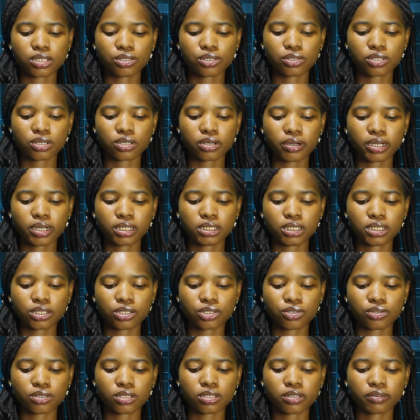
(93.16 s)
Senatorial
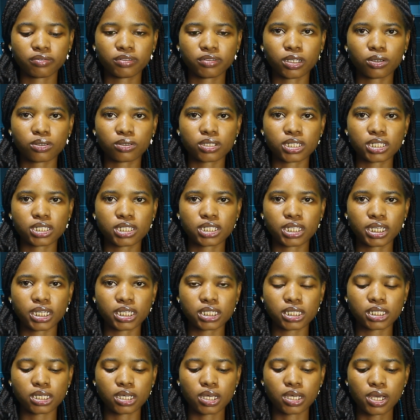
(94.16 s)
District of Delta
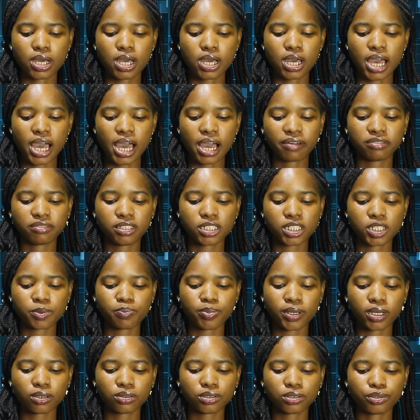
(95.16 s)
State have
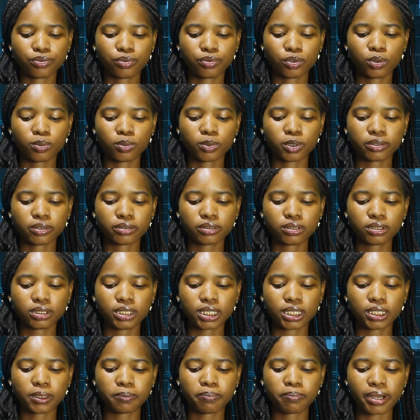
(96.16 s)
dispelled the rumor
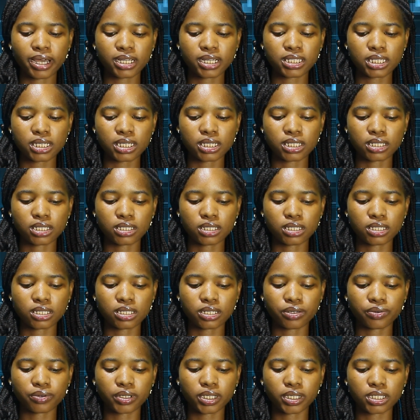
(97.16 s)
that the party is in
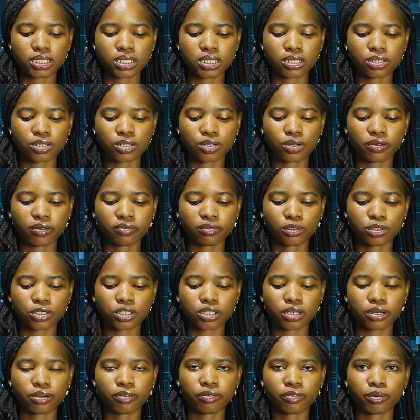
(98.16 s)
disarray since Governor
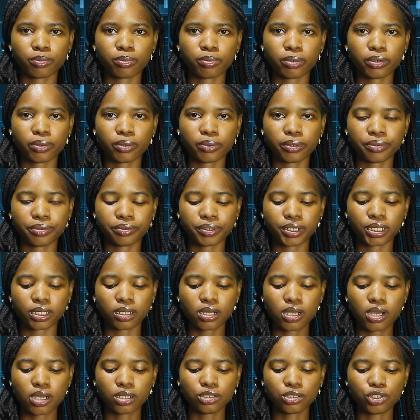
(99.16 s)
Sheriff Warri
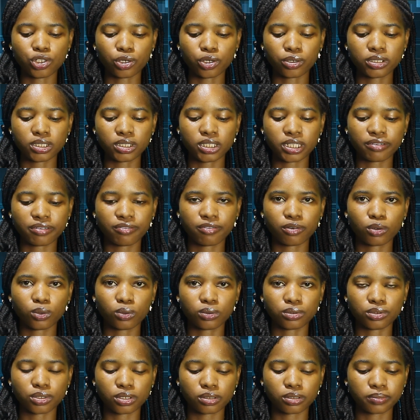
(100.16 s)
joined their
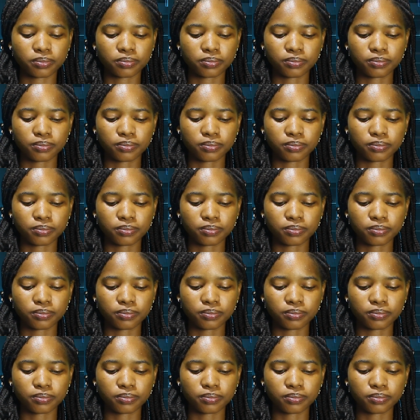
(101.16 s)
fold.